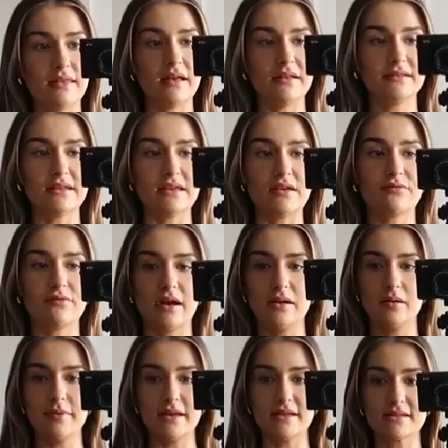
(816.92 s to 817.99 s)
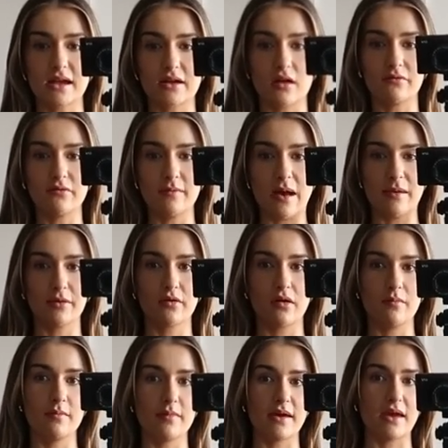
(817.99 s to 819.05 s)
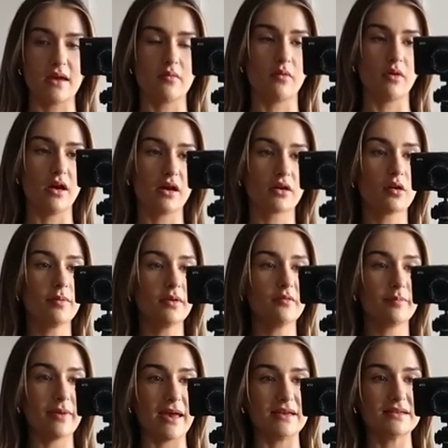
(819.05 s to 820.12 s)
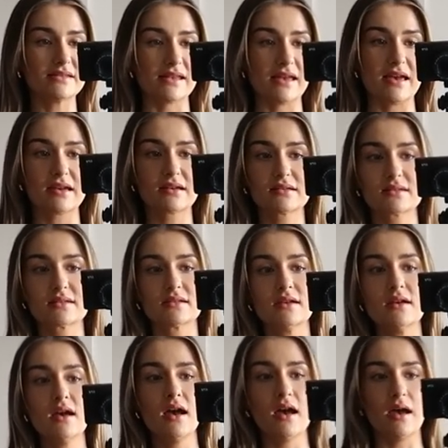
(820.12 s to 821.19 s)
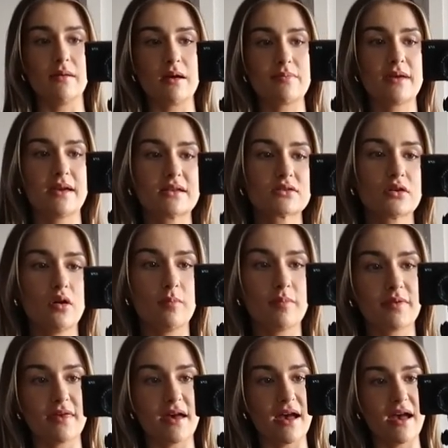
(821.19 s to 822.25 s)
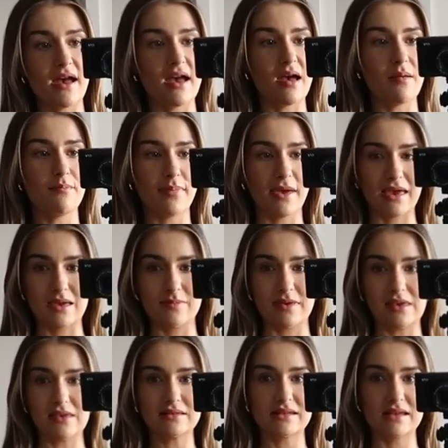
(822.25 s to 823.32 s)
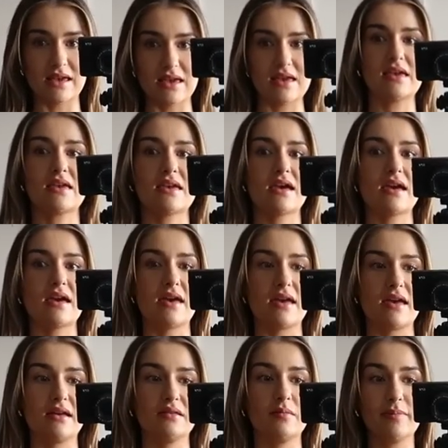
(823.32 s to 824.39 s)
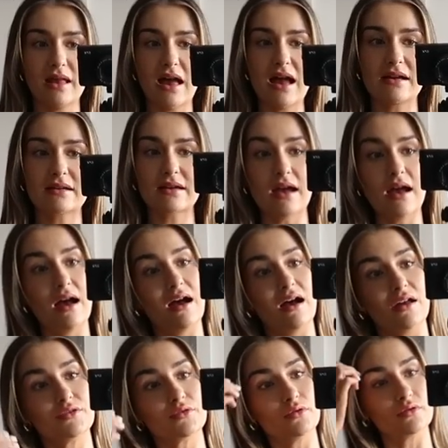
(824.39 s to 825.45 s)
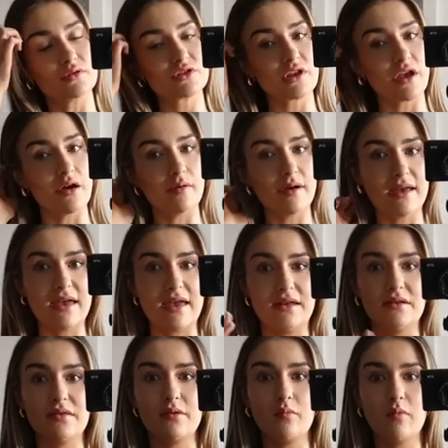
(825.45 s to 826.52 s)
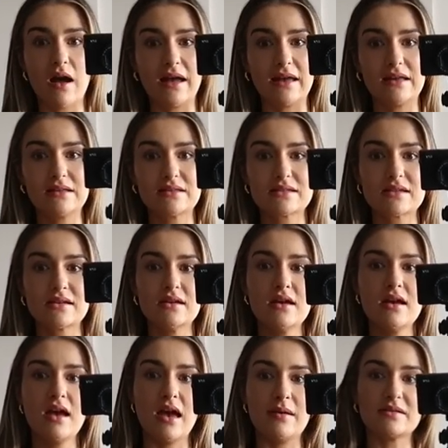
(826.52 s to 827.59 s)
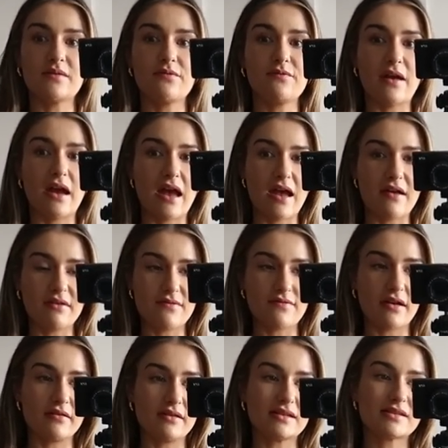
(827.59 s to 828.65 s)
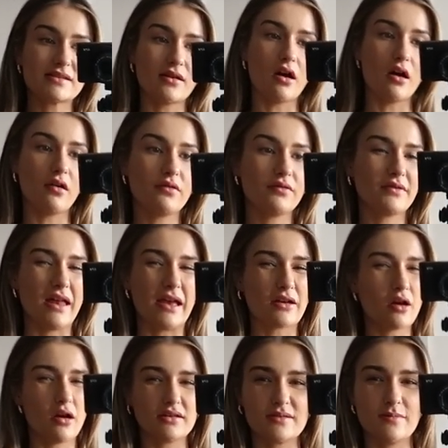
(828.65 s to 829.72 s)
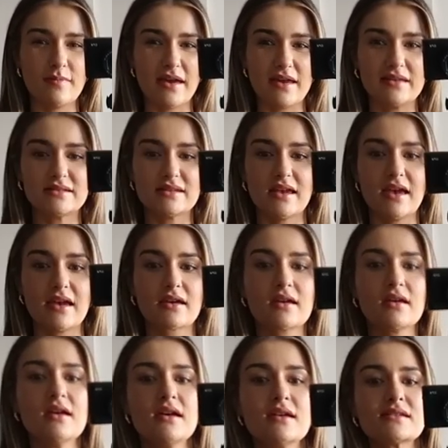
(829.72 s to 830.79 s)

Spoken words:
And then the final bits I got from Abercrombie were a couple of basics. I picked up their baby tee in the black and also in the white. It's a very soft, like cotton basic.